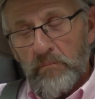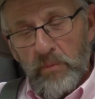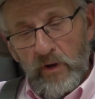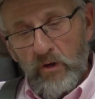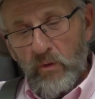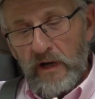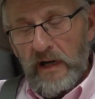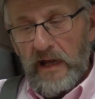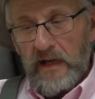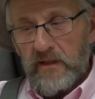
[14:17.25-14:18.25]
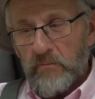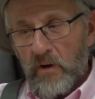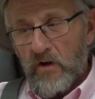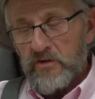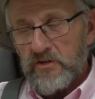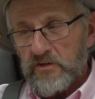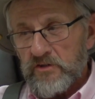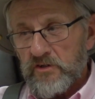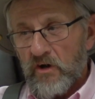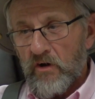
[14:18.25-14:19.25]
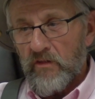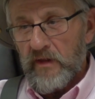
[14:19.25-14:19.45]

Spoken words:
pretty quick like the bosses saw